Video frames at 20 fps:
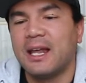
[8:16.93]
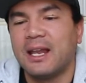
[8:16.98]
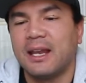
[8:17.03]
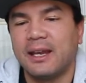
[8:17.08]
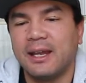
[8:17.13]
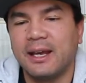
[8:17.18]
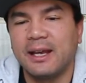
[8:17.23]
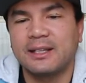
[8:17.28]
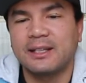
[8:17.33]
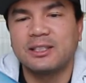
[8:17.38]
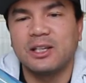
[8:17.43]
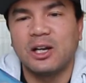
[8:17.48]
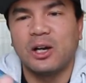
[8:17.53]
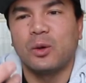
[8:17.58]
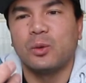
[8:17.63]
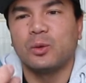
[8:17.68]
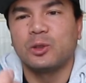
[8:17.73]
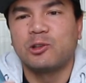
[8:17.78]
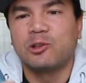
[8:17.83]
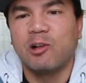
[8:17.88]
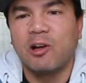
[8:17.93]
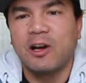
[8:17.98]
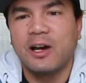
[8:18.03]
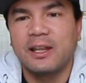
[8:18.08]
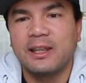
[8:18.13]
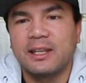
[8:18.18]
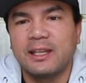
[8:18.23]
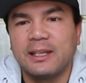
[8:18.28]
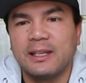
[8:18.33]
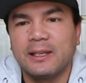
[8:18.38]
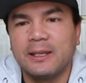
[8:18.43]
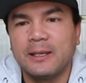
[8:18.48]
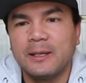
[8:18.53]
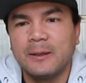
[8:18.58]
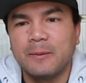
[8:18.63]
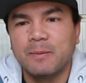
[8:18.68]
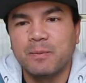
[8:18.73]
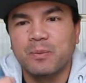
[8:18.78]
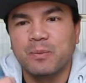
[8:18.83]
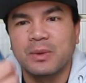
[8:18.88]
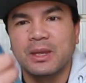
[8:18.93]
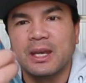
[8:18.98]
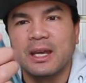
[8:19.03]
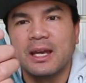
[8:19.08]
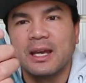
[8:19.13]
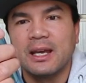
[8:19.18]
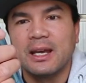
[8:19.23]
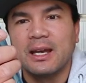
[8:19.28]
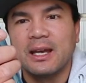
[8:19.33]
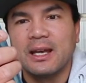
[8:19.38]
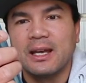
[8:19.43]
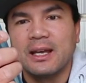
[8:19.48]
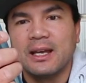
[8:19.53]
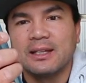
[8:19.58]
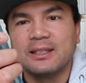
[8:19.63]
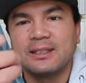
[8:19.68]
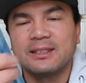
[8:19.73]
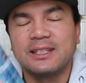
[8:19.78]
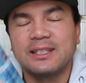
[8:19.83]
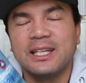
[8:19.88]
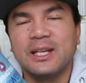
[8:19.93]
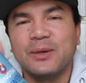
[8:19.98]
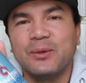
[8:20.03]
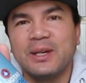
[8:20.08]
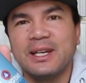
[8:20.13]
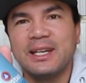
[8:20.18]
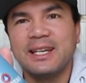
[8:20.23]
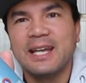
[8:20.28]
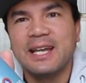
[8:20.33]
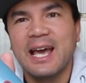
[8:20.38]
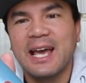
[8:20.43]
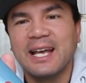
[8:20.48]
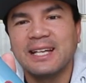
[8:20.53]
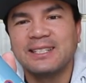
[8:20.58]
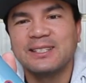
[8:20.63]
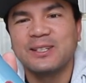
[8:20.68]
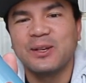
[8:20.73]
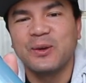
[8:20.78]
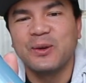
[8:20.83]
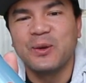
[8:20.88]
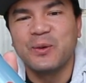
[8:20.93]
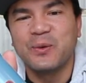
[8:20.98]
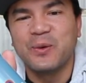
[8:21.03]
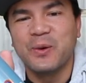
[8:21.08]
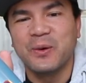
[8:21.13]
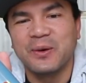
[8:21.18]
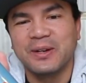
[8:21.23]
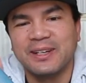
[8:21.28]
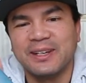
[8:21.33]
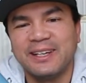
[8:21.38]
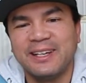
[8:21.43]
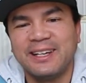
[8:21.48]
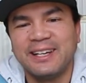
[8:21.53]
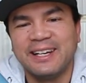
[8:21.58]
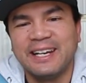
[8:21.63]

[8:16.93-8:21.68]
Next, I will try the seaweed soda water.